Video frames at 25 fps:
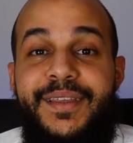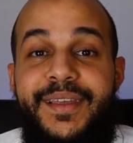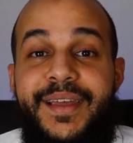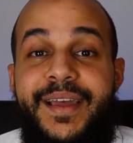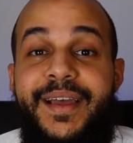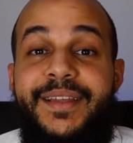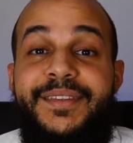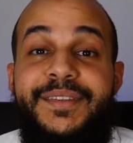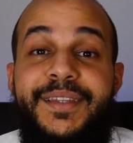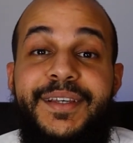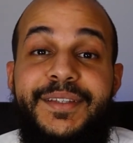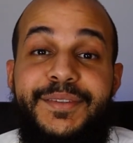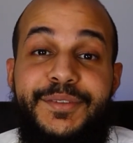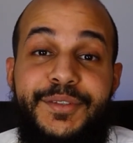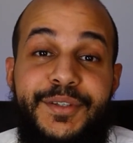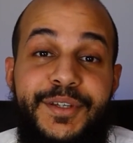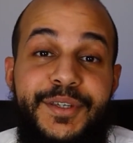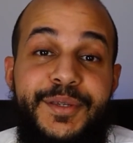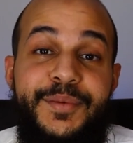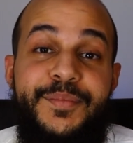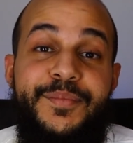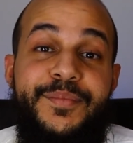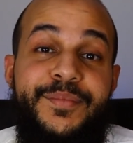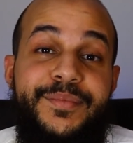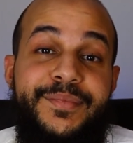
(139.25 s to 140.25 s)
At that
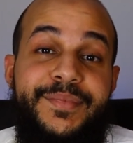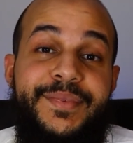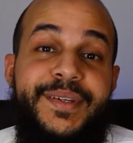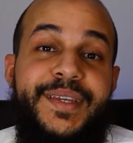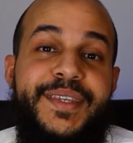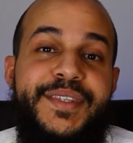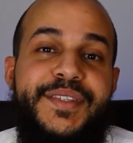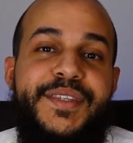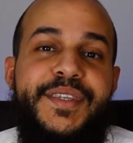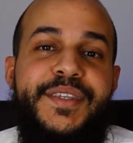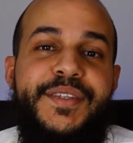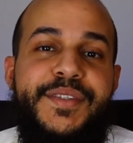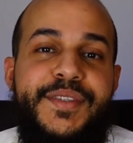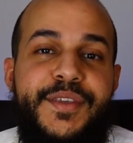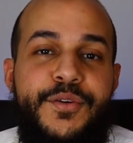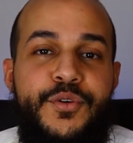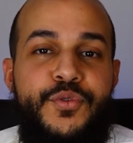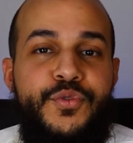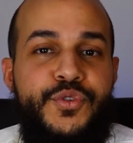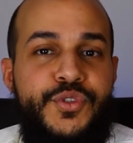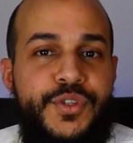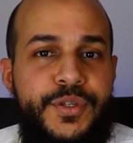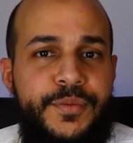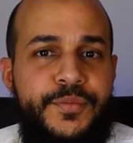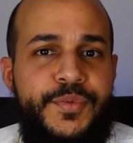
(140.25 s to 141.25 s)
time, his sister
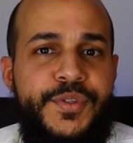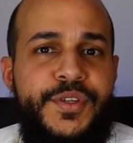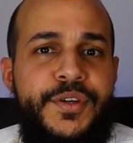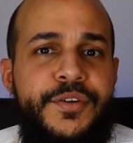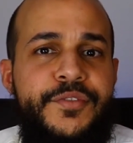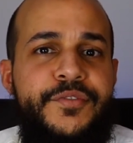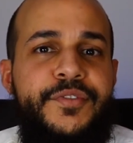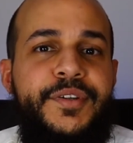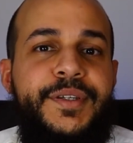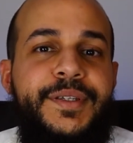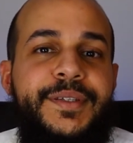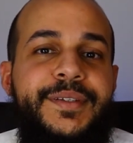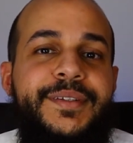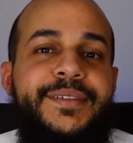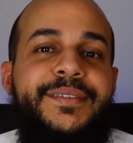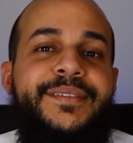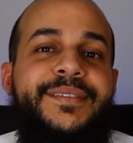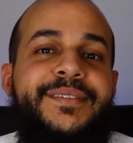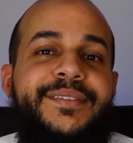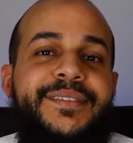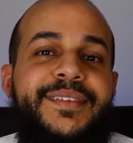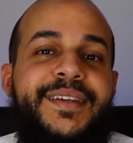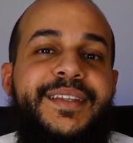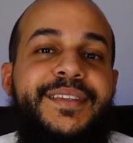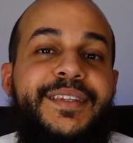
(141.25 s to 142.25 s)
was observing,
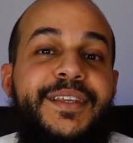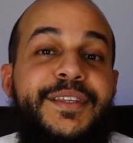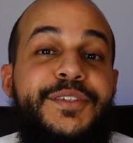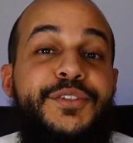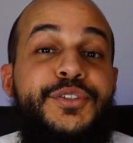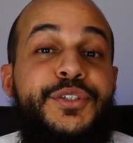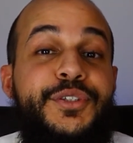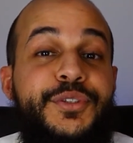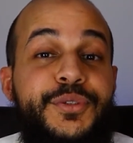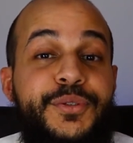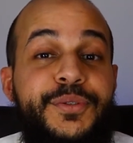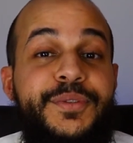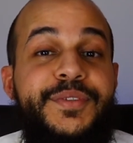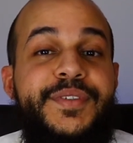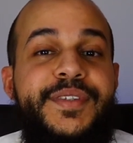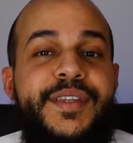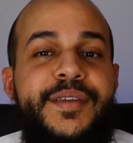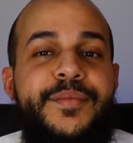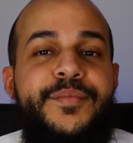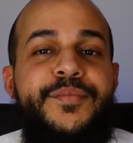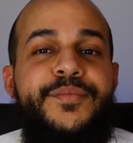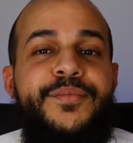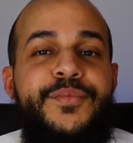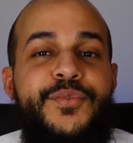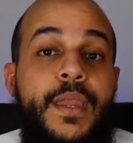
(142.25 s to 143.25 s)
and then she told
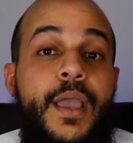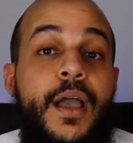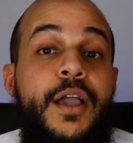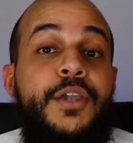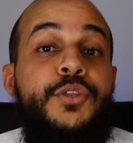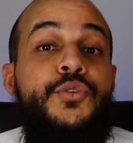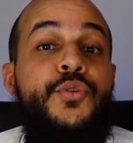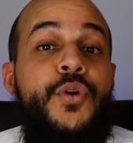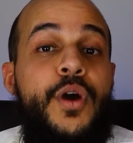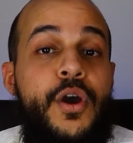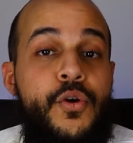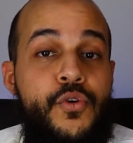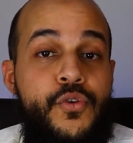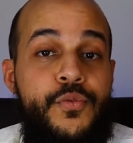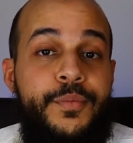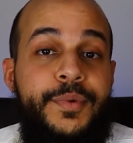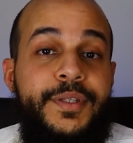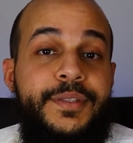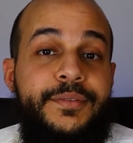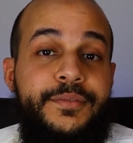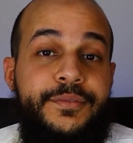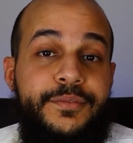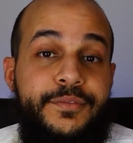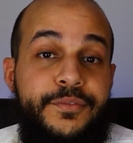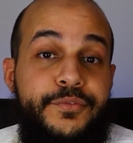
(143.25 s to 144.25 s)
them, I know a
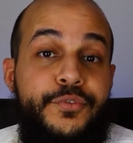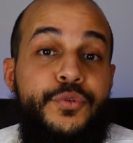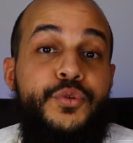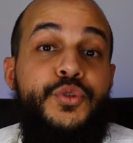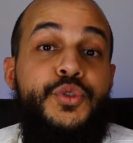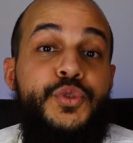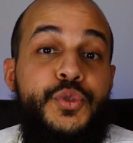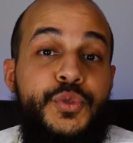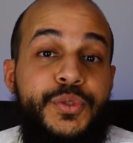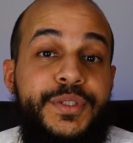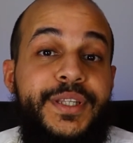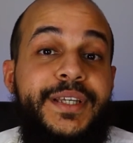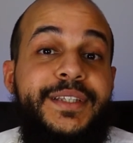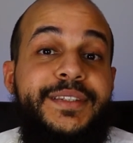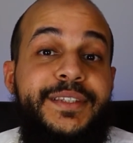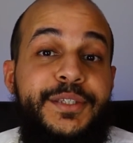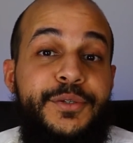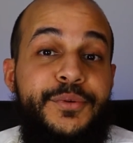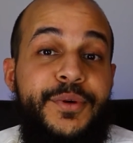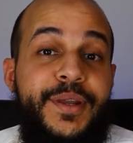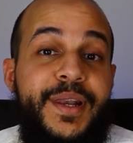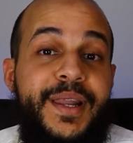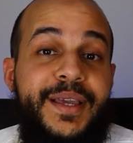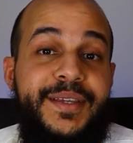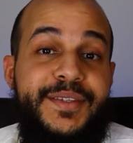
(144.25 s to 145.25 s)
woman, for sure that he
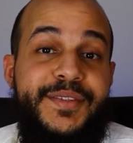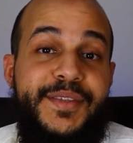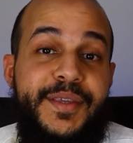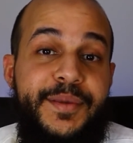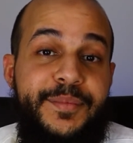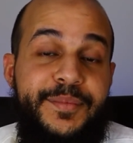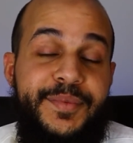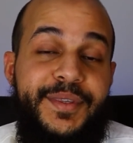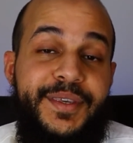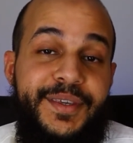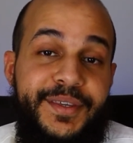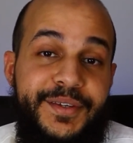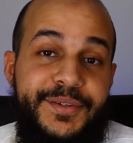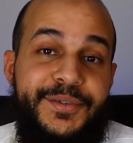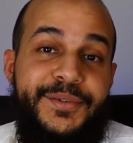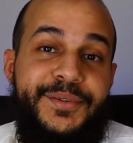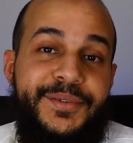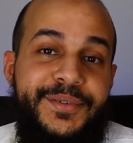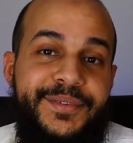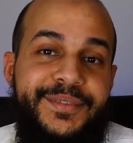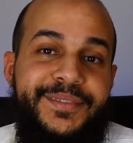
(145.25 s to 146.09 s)
will accept her.